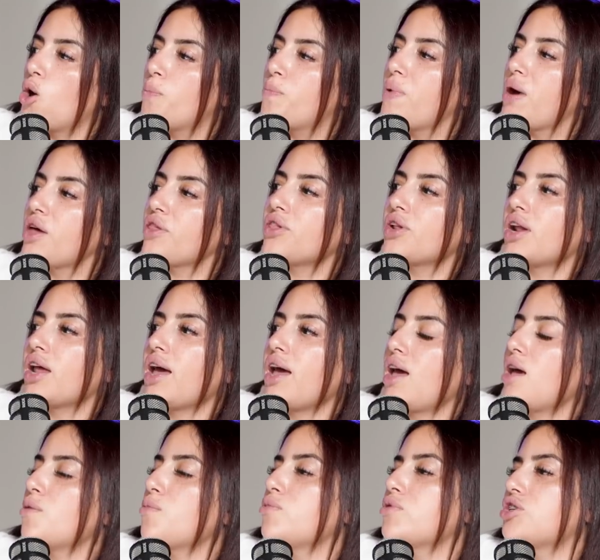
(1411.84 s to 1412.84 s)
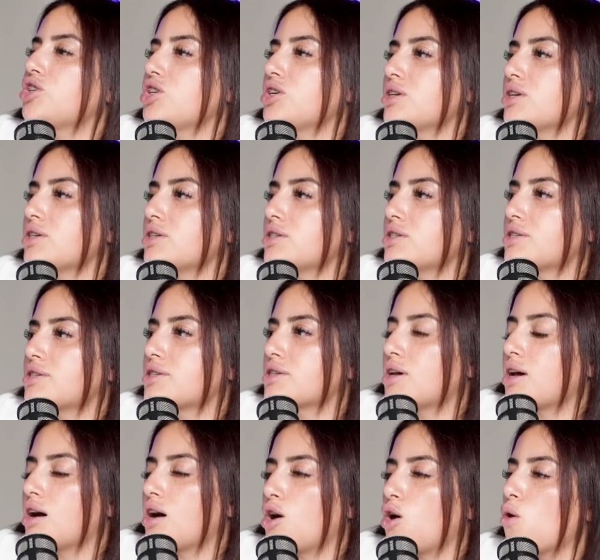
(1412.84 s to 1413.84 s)
Bethlehem, which is,
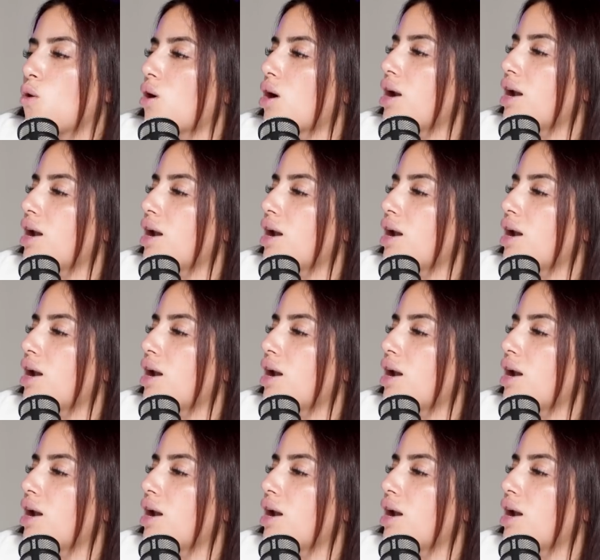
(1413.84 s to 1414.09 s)
or